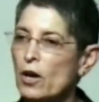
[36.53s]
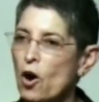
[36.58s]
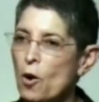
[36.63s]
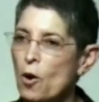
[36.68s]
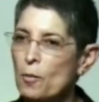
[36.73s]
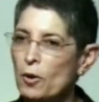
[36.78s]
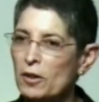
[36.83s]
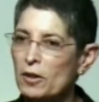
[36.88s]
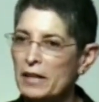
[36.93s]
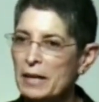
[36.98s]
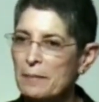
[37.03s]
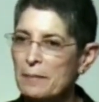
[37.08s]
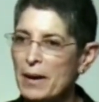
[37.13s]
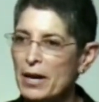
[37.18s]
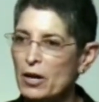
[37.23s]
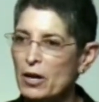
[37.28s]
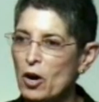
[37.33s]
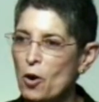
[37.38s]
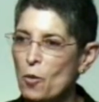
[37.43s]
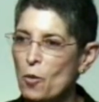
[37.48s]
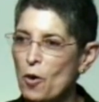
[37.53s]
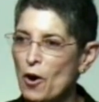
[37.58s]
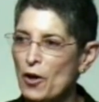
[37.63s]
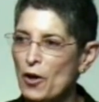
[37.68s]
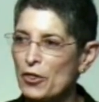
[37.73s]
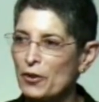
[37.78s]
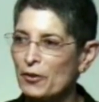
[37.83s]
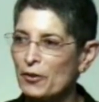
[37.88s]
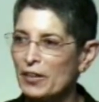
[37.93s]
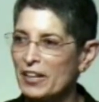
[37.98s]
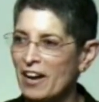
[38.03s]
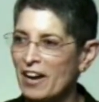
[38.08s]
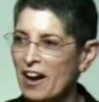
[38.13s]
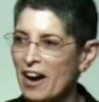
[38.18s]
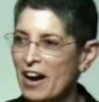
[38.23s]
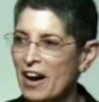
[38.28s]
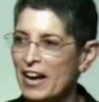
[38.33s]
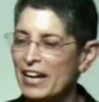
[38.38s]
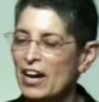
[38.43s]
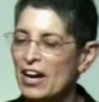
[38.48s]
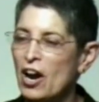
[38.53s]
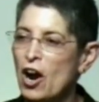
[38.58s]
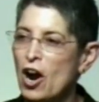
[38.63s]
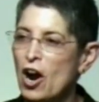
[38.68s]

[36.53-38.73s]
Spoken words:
Oberly, my co-author, and I